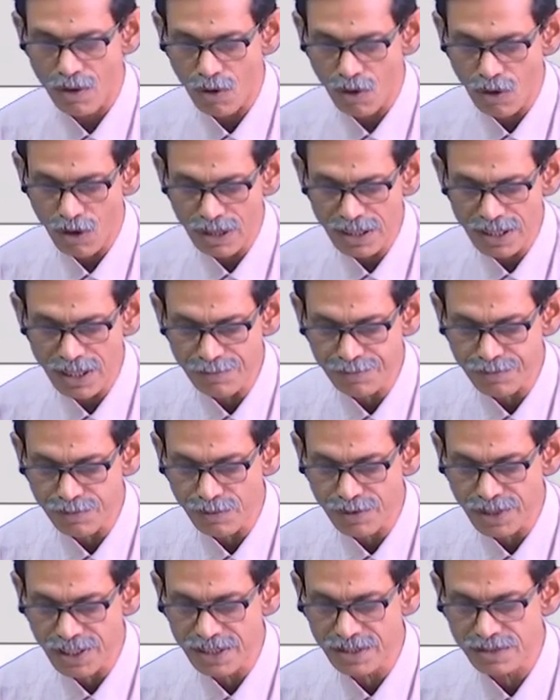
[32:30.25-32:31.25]
all the
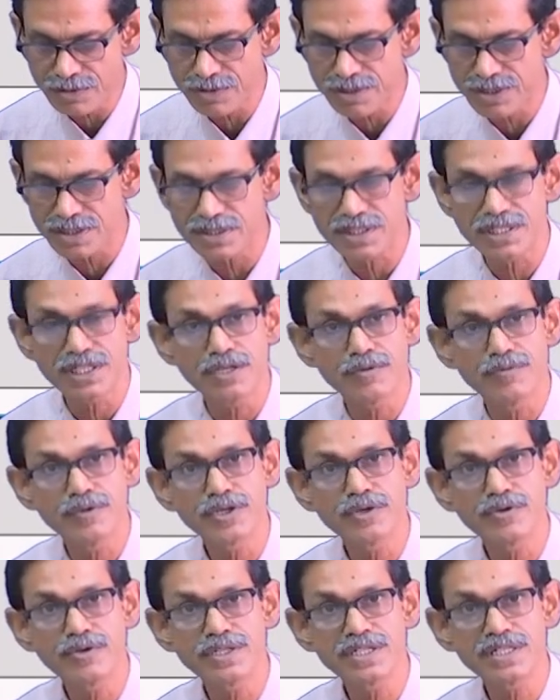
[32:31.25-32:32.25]
proteins which is
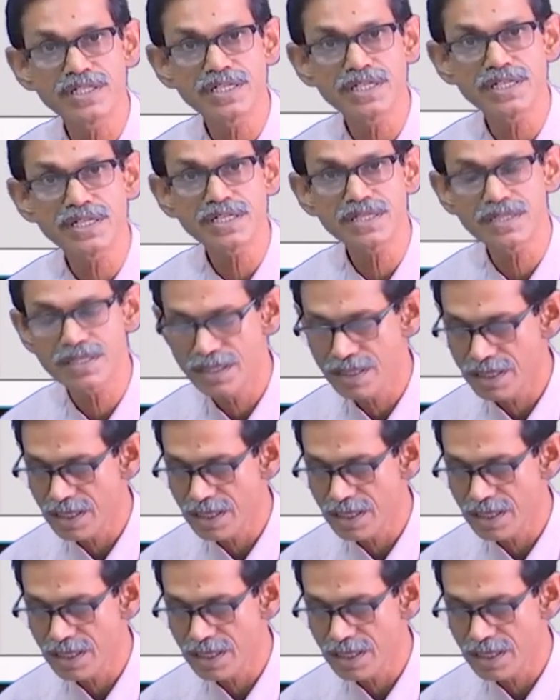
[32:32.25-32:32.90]
ubiquitinated,